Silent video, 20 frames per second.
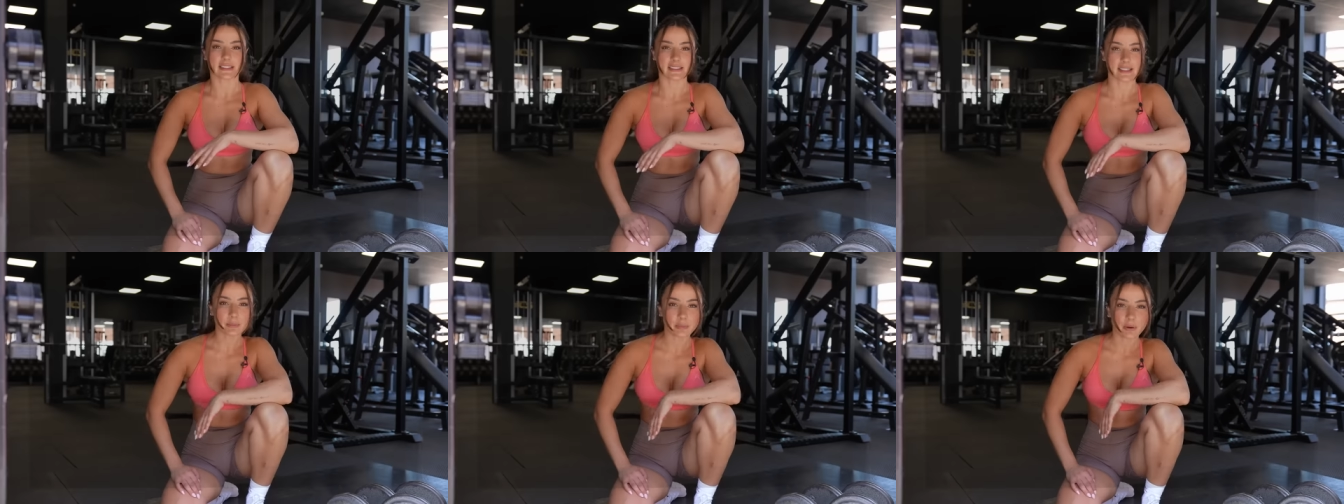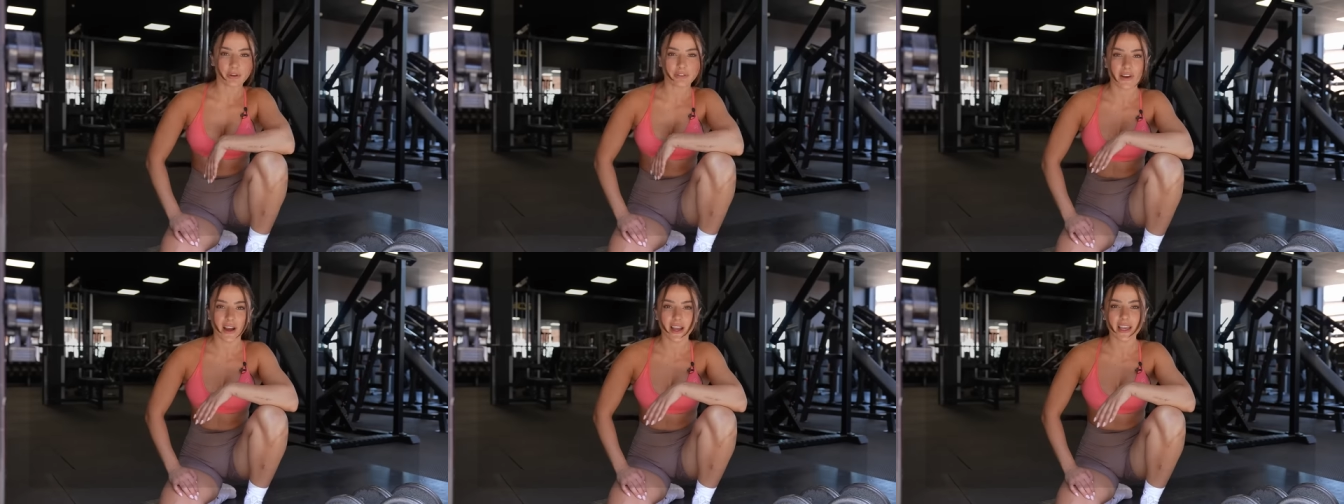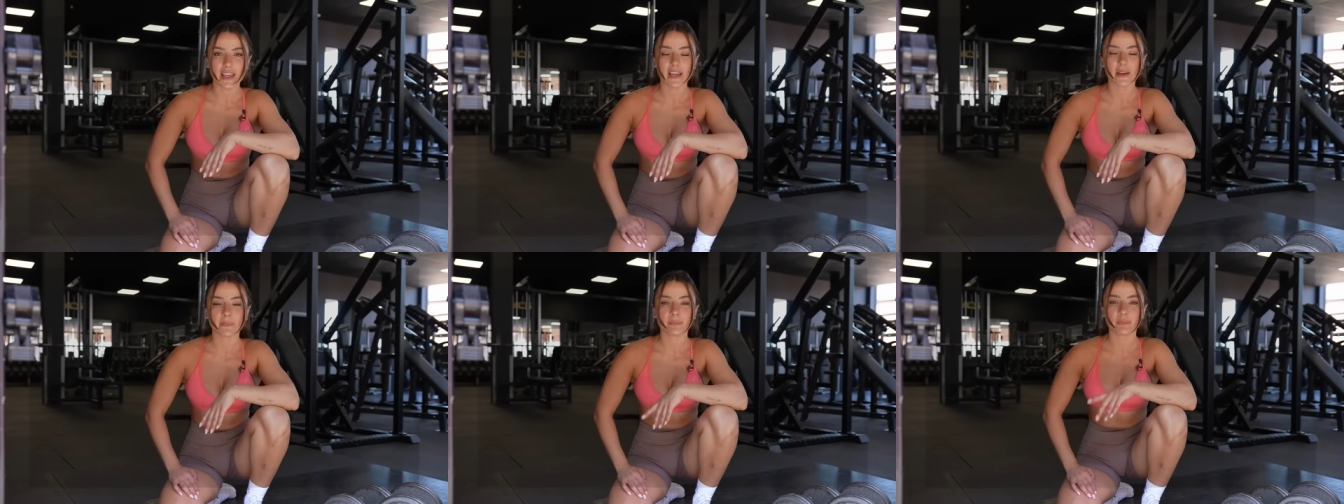
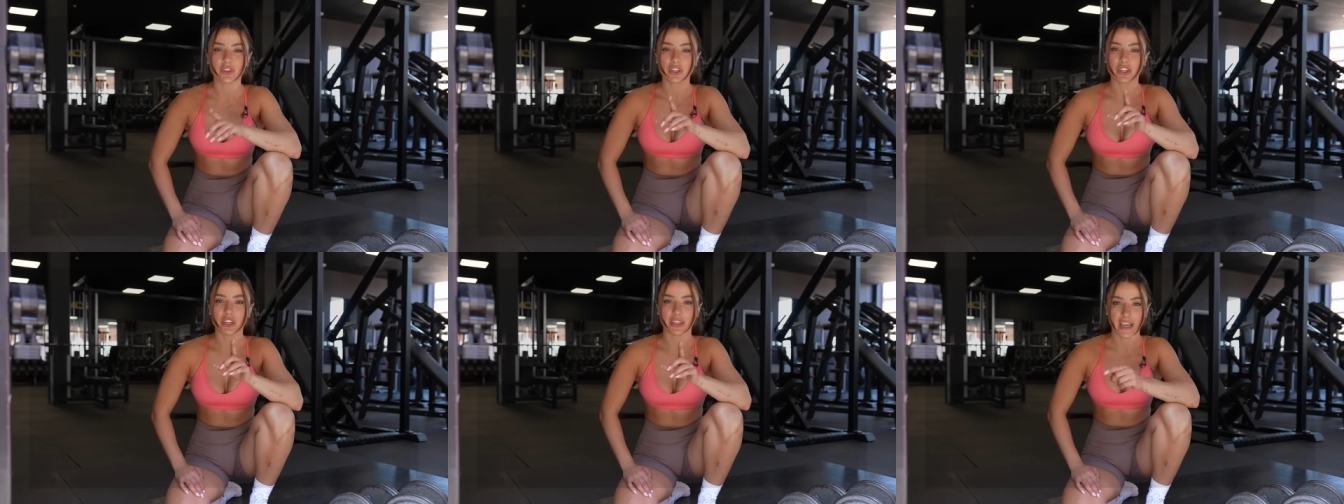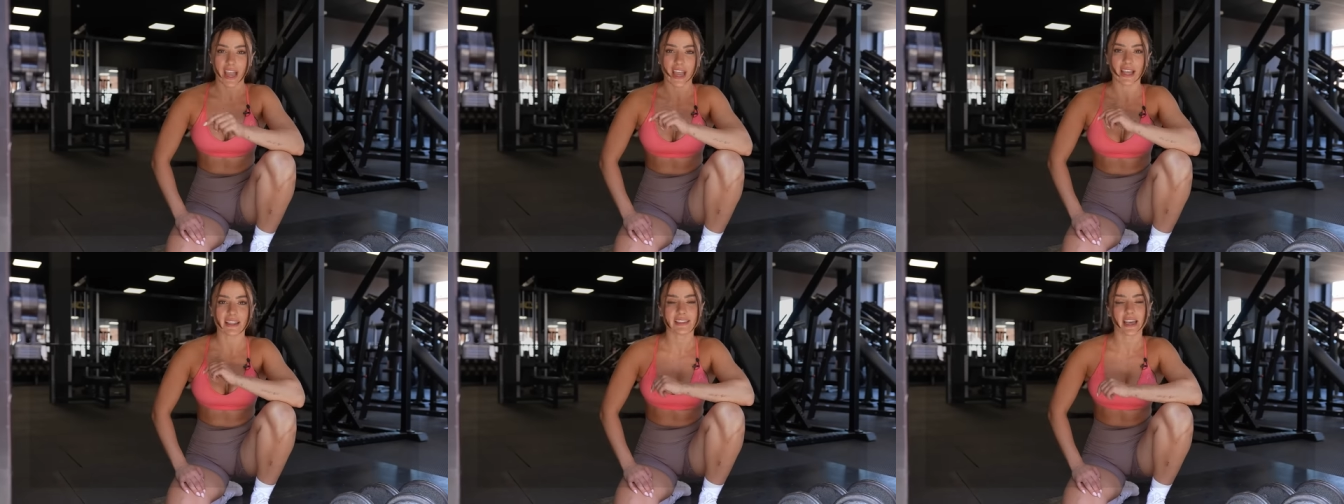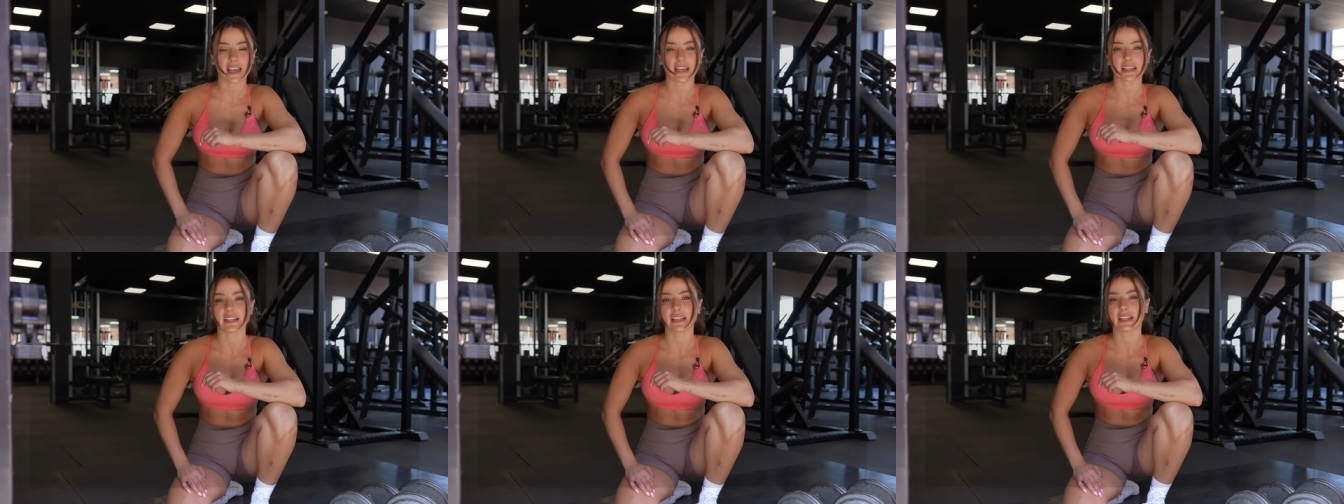simplify it, you can
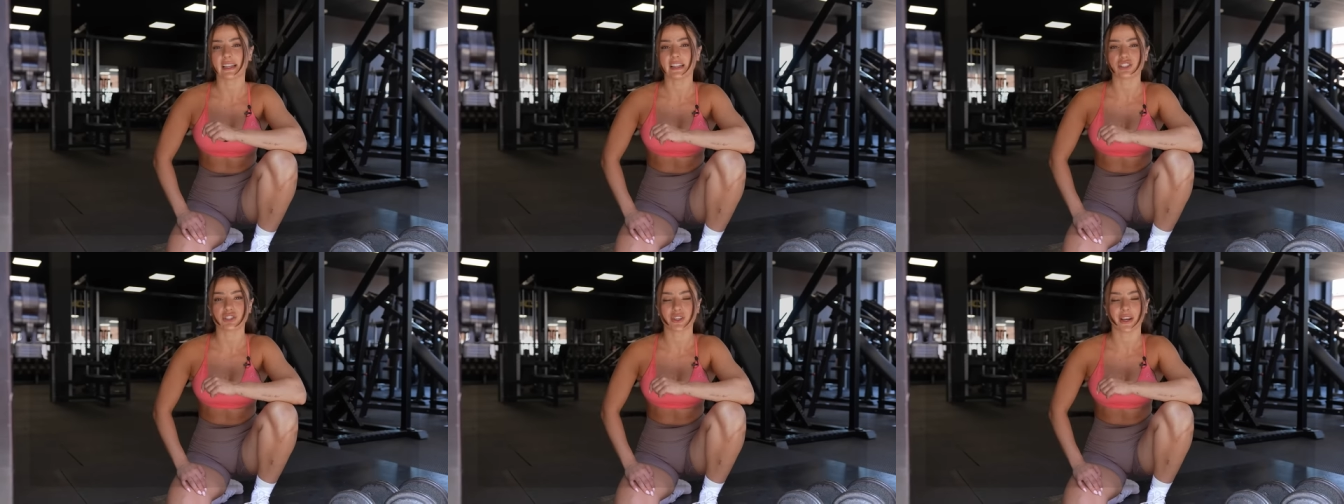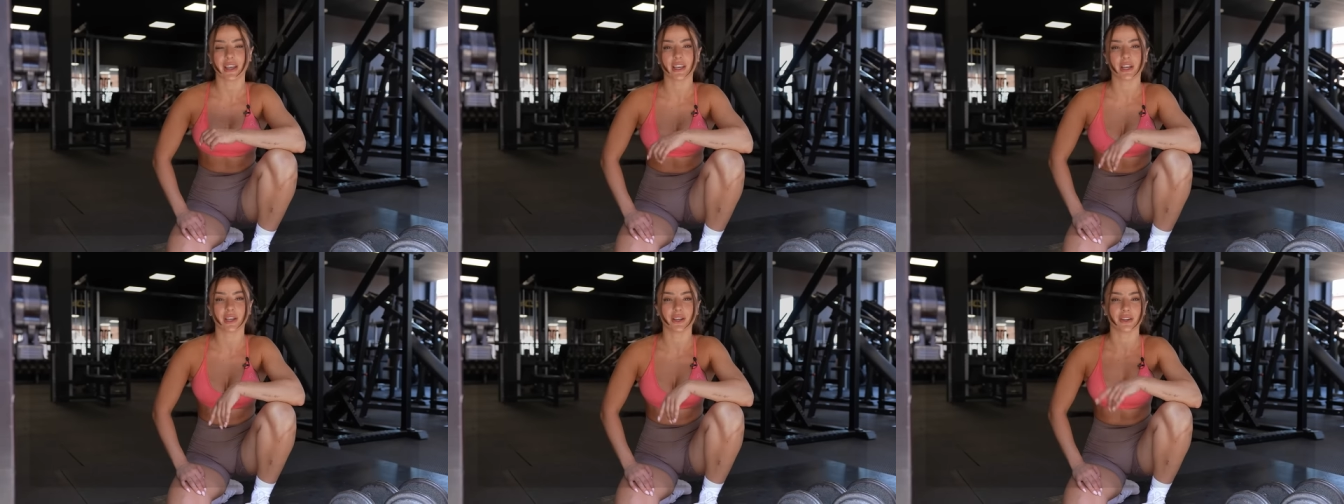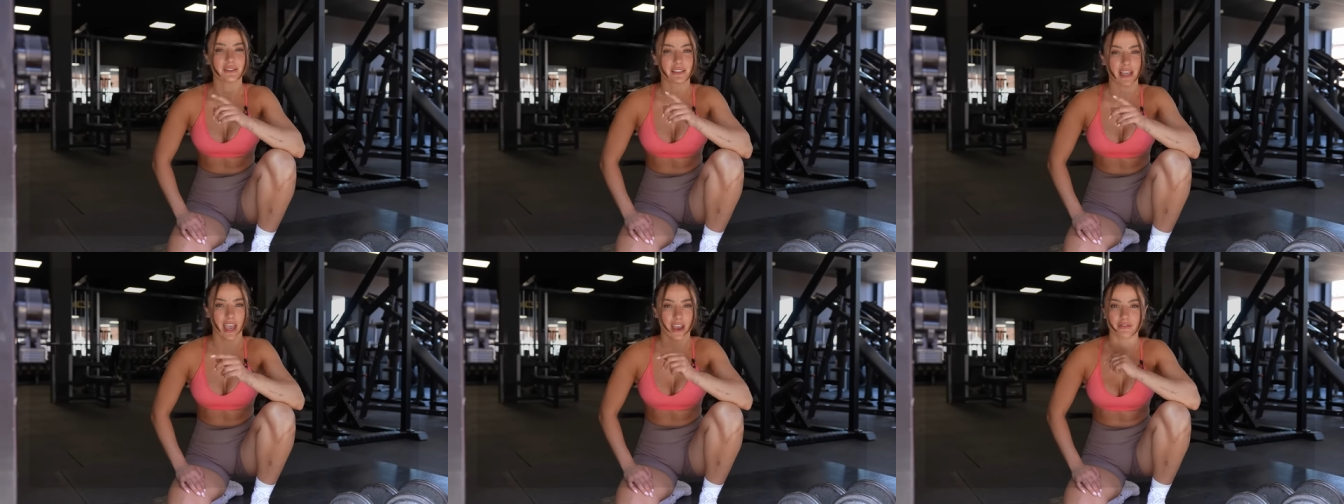technically train
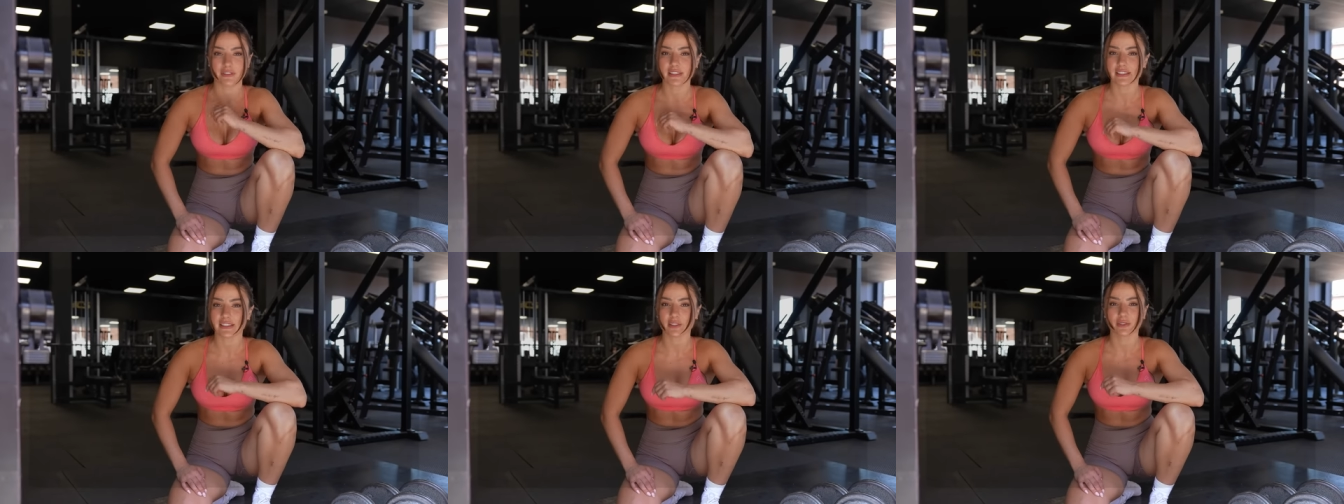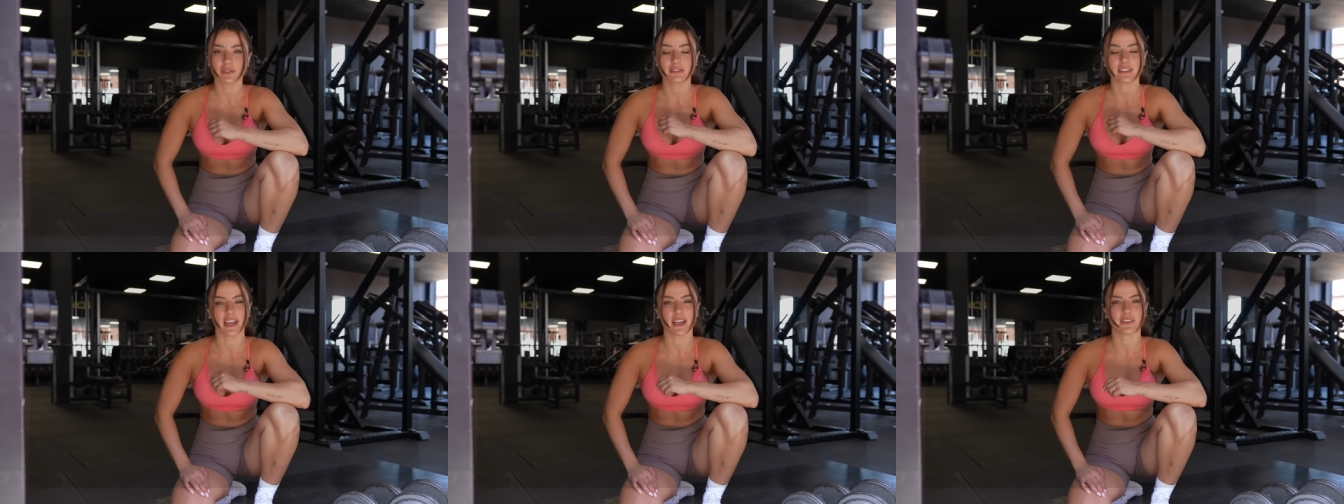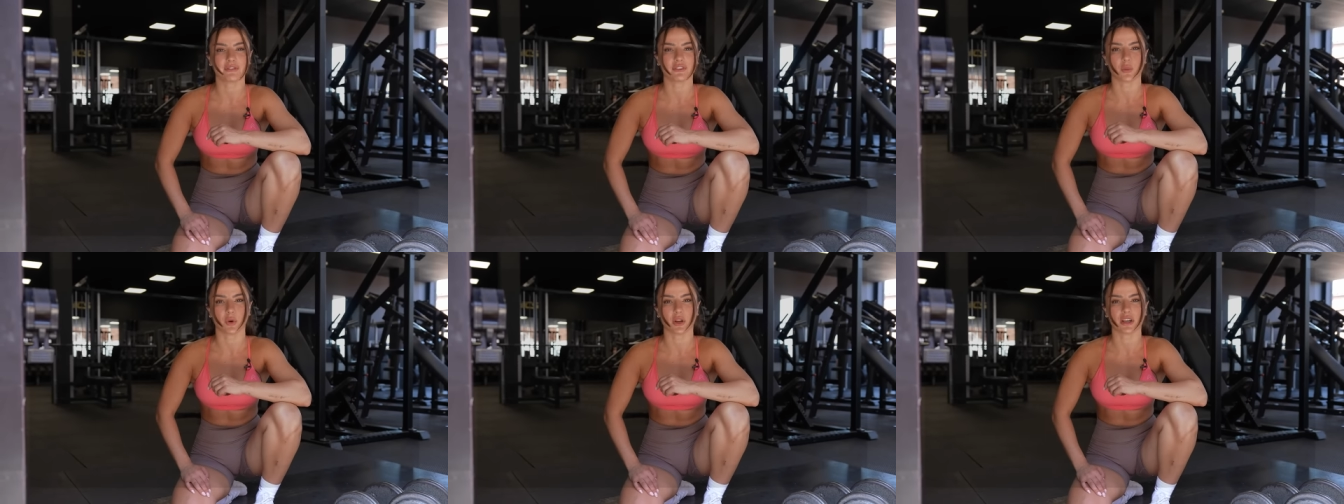glutes every single day
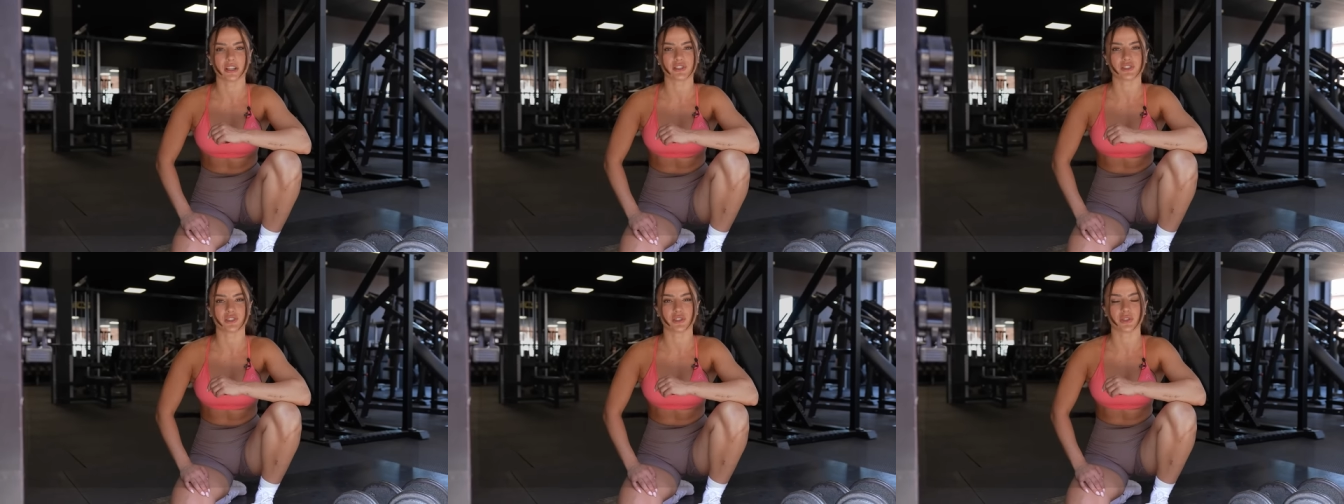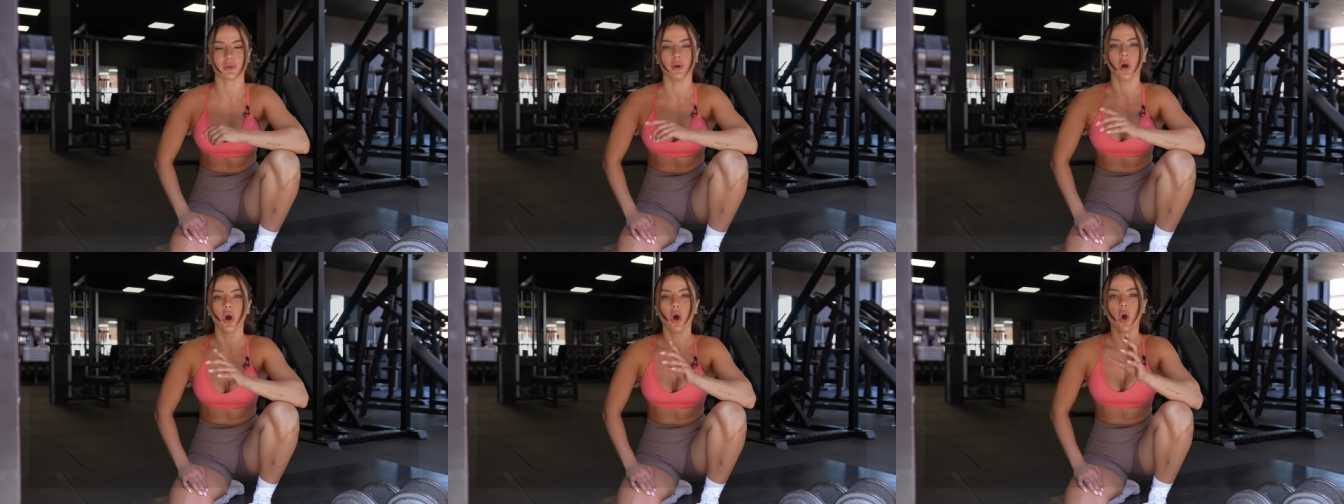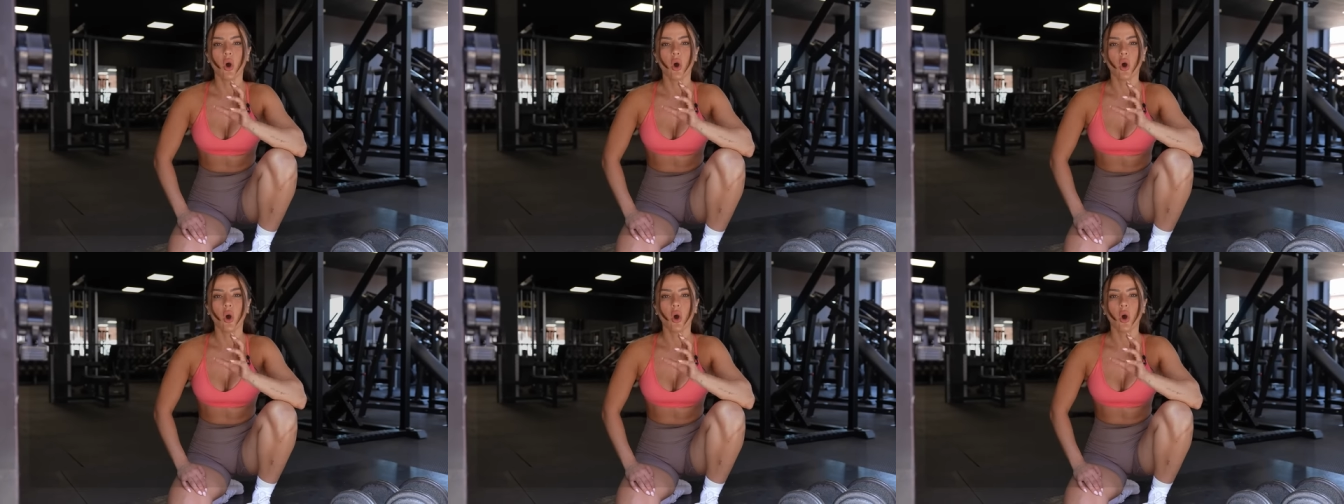if you wanted to,